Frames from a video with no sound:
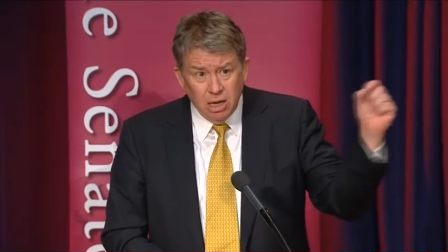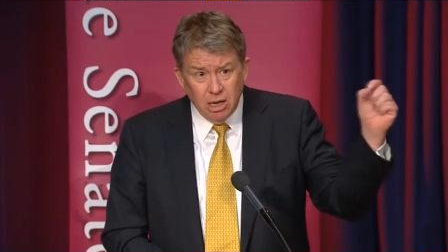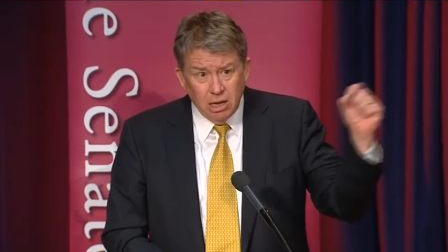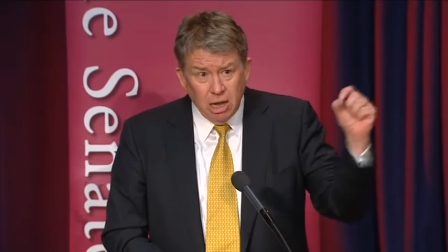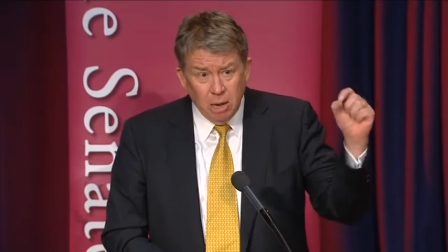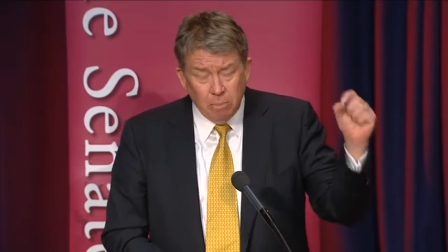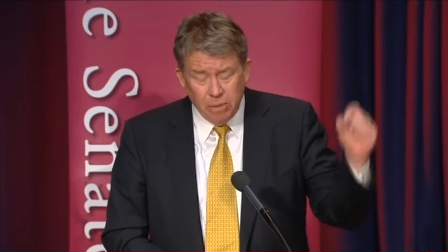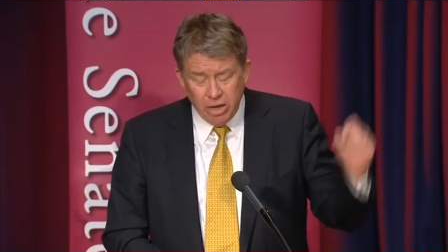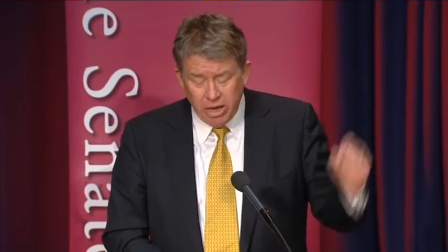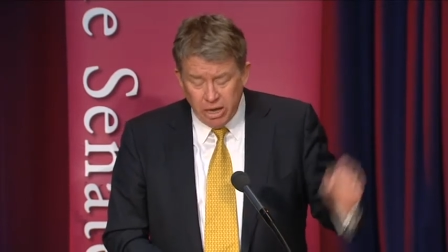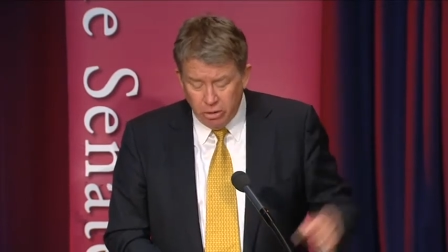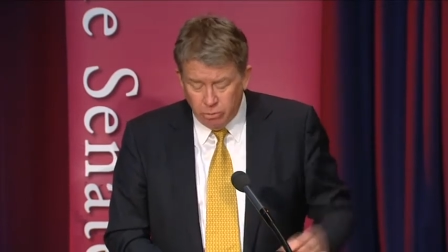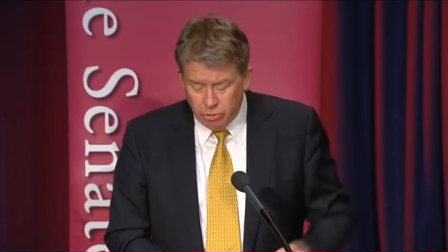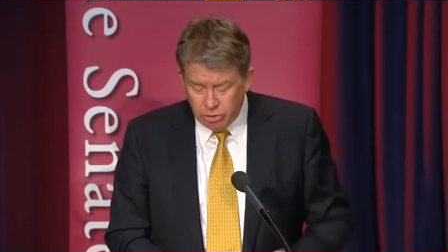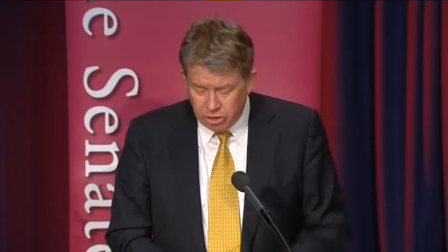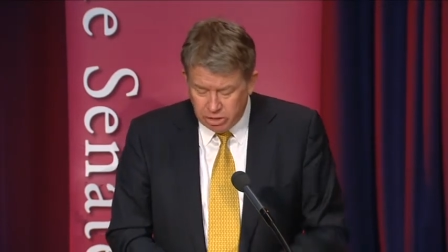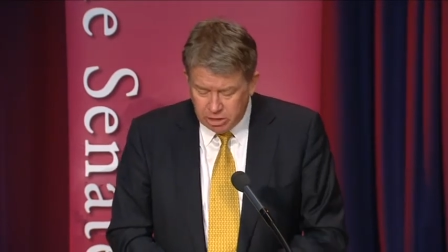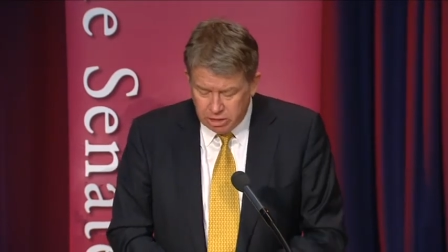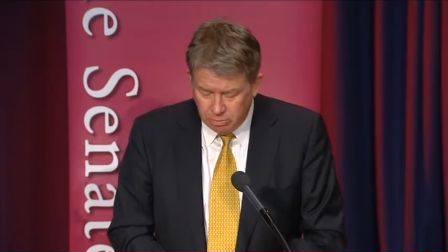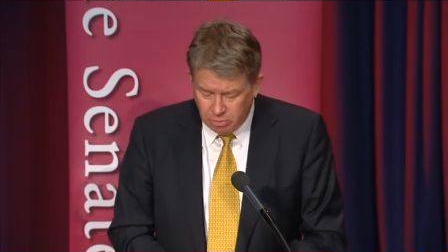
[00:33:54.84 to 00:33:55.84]
appear in
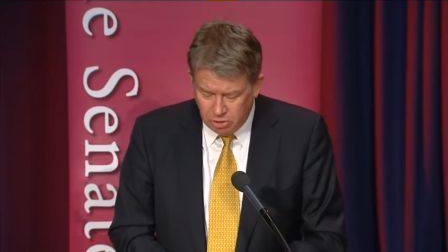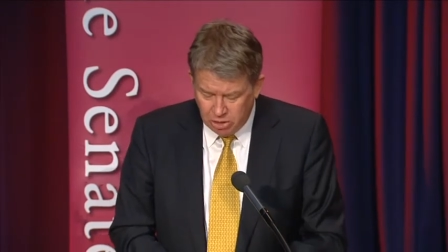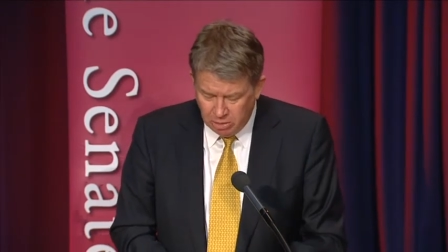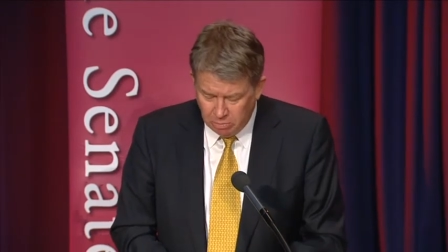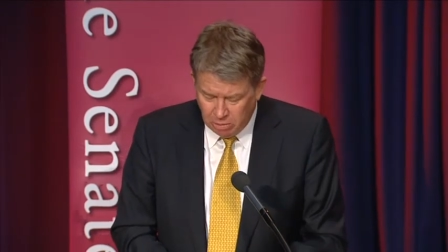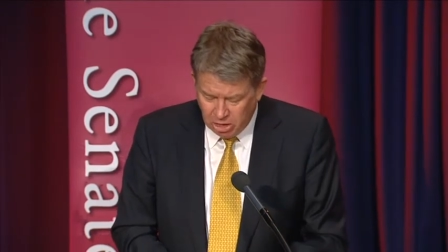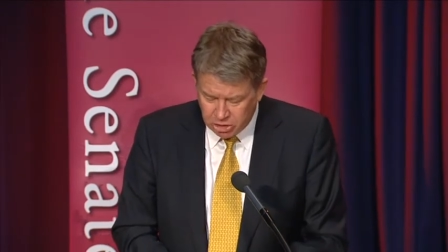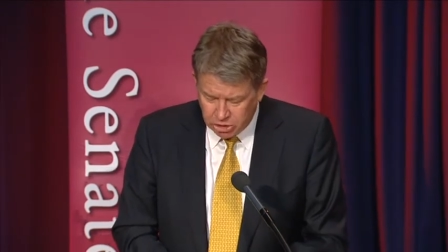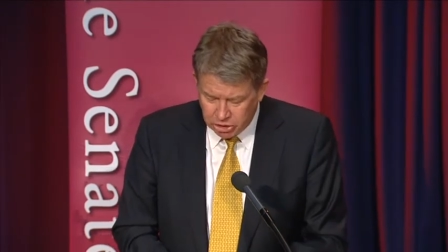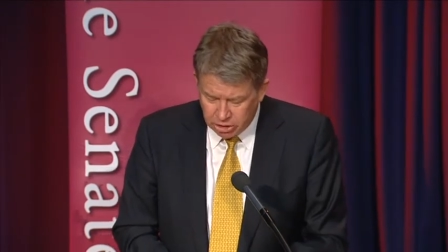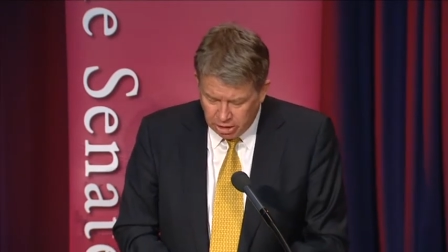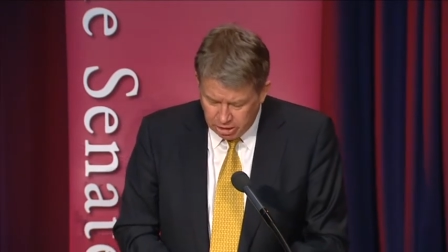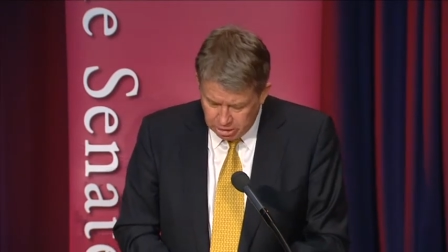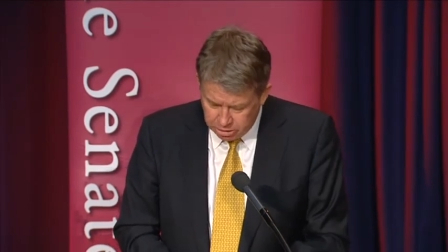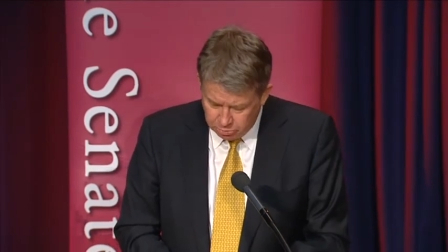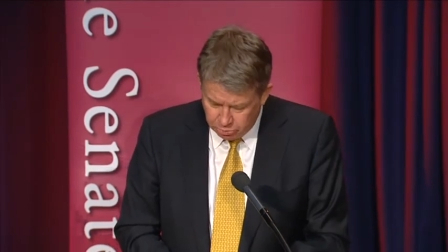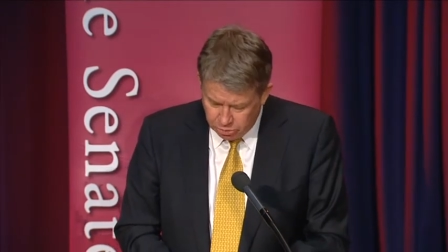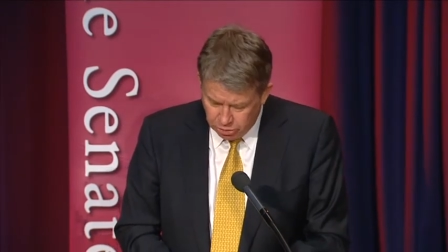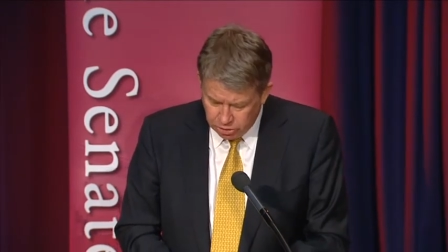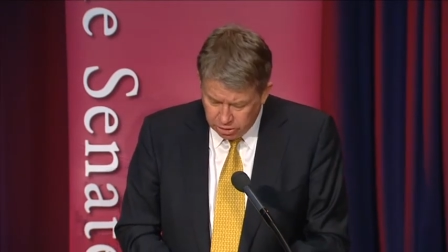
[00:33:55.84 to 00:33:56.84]
the tip of the budget
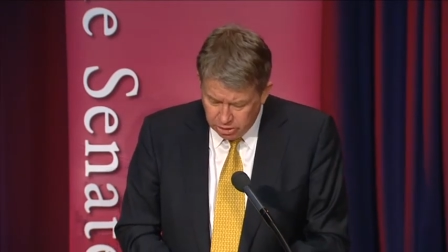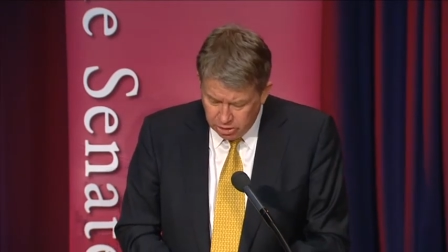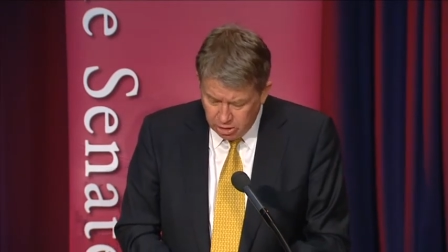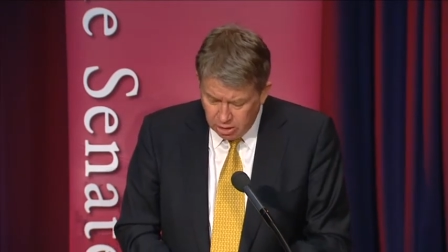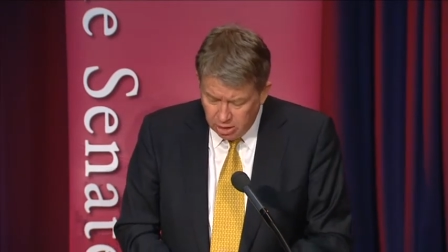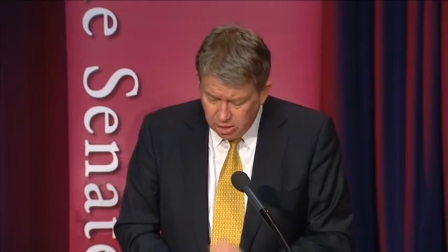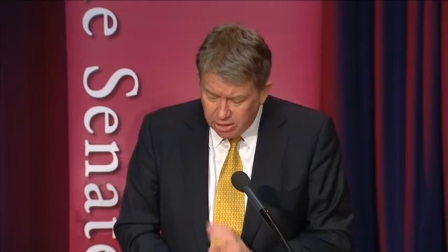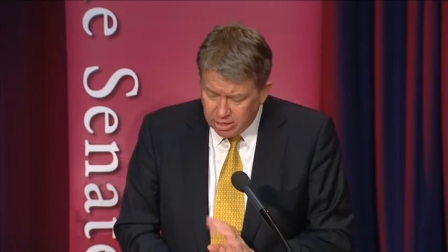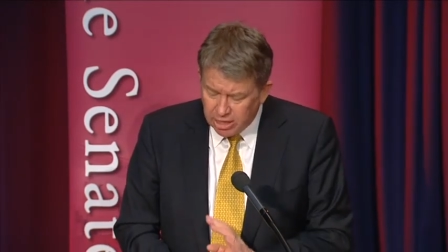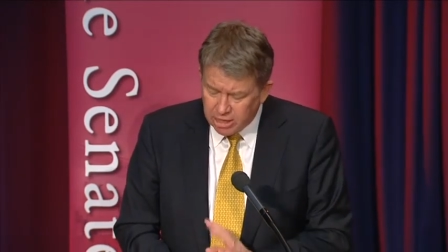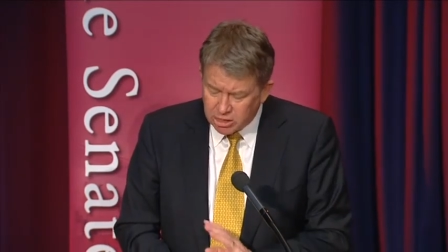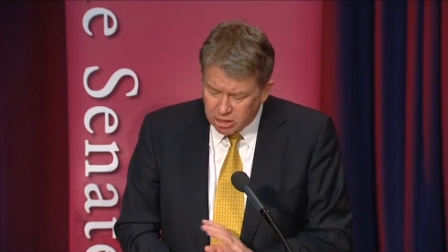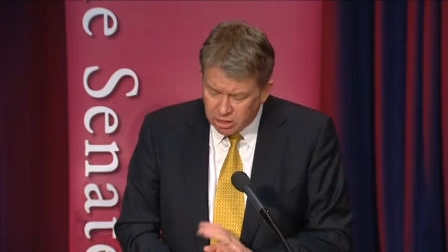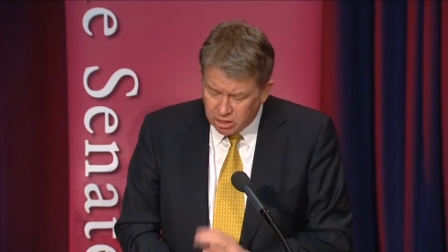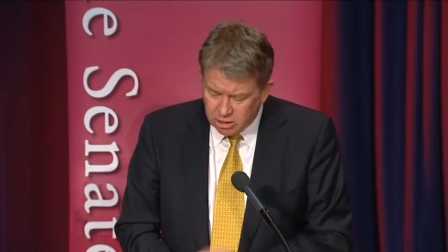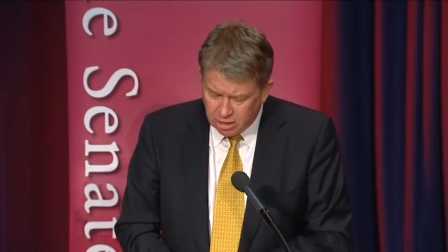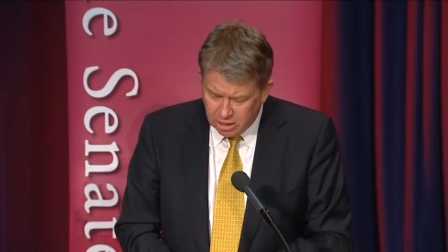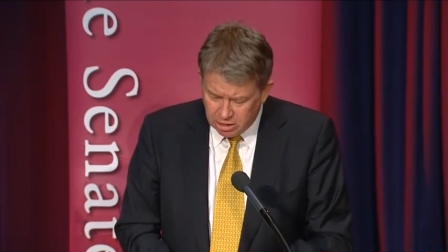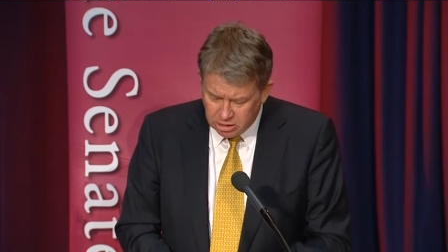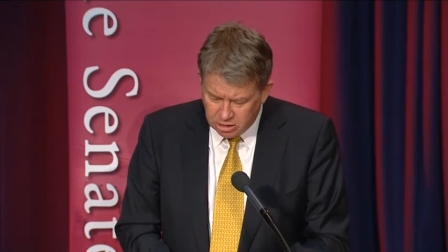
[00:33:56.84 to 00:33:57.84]
iceberg. That's, a,
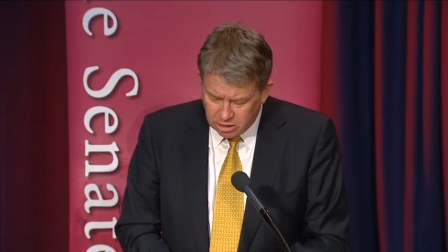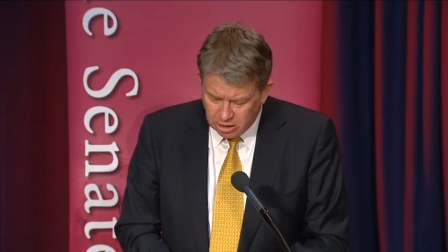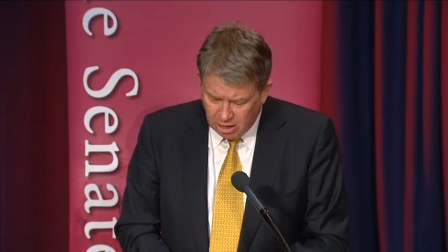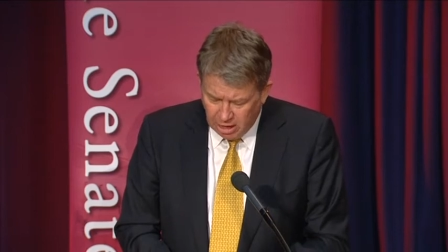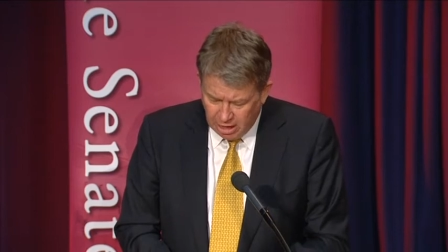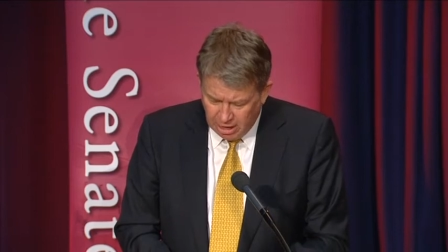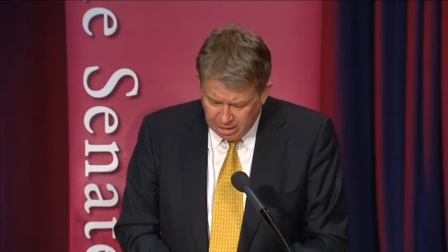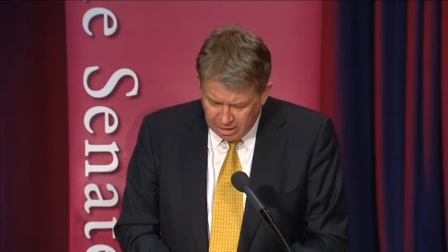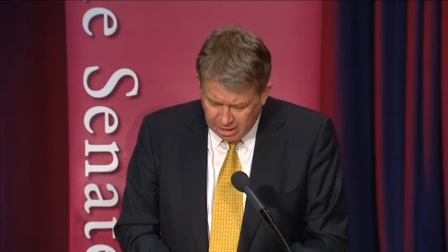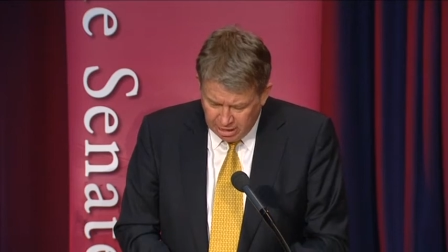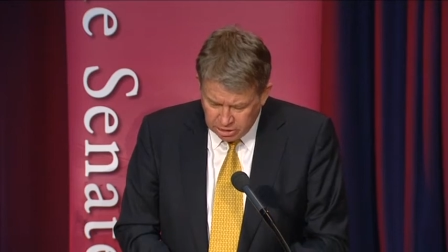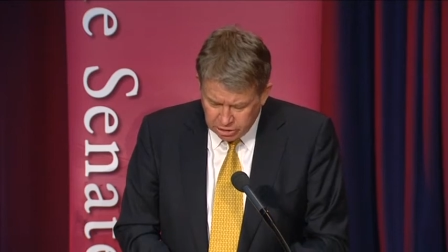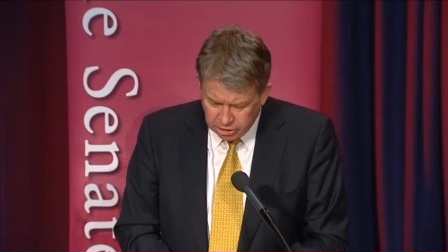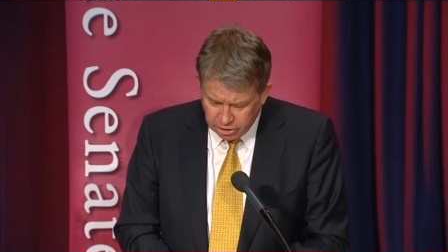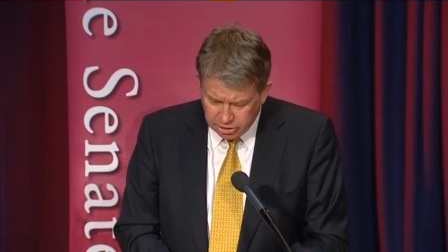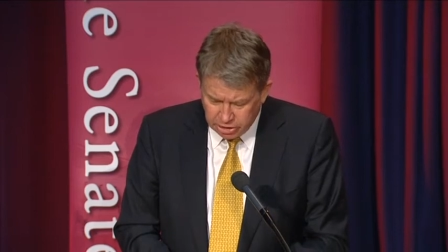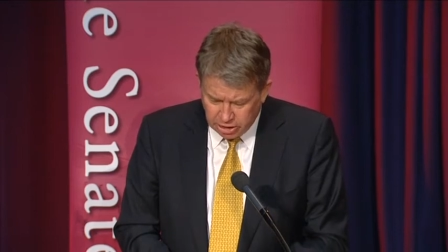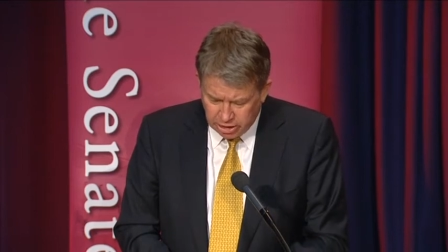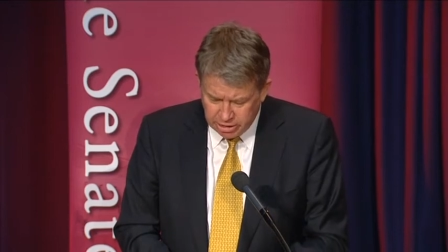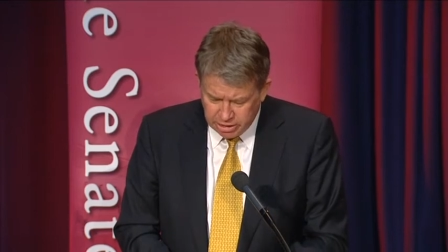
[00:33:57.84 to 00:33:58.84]
that's an
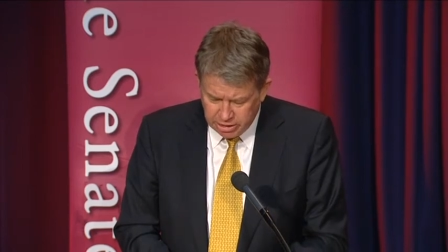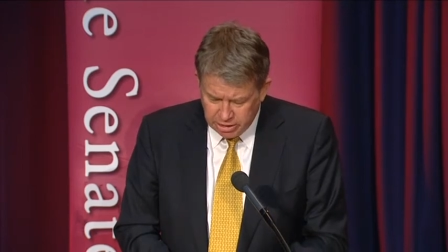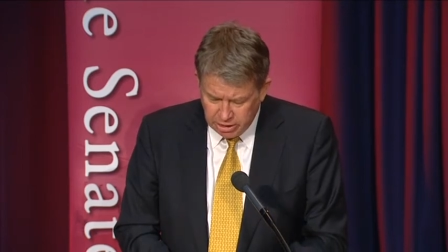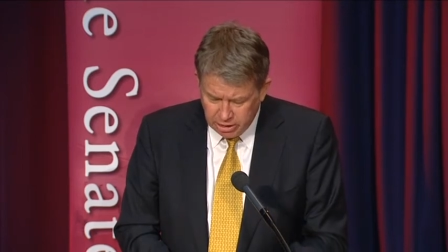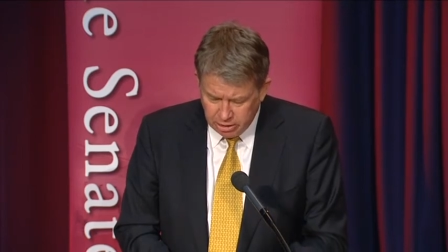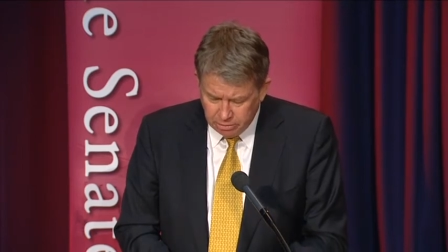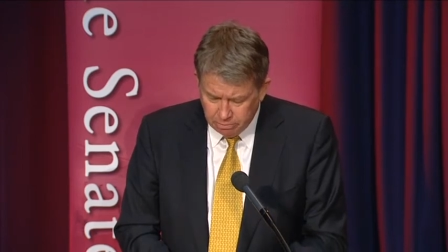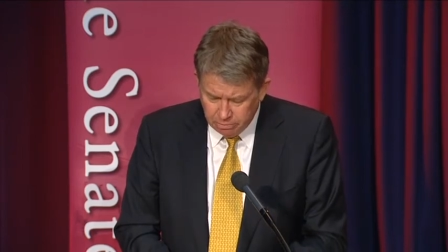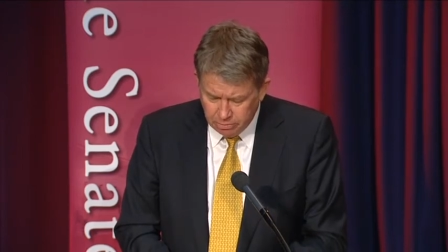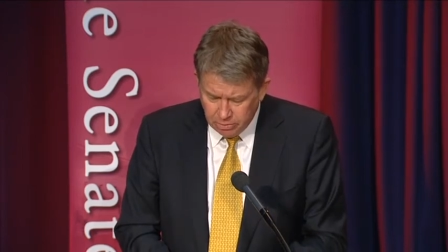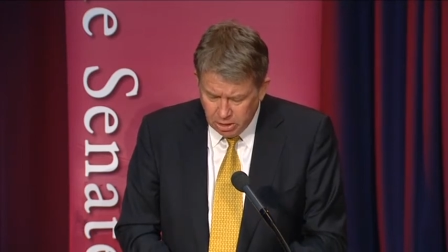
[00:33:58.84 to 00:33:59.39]
excellent idea.